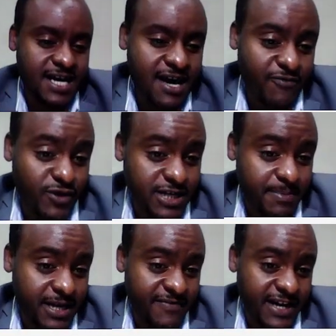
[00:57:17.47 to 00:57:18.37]
For
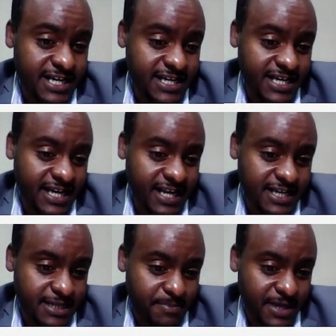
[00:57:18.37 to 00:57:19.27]
example, if I click here and
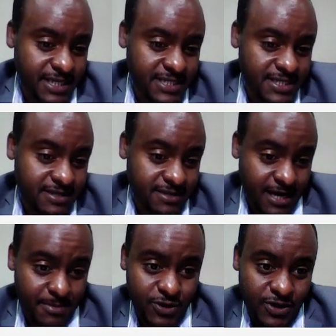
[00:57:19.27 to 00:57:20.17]
submit,
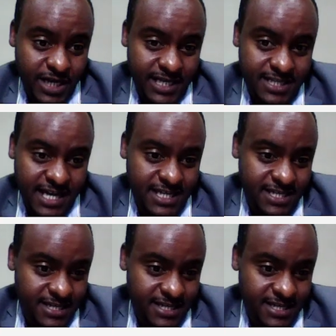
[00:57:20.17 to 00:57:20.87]
I'm correct, right?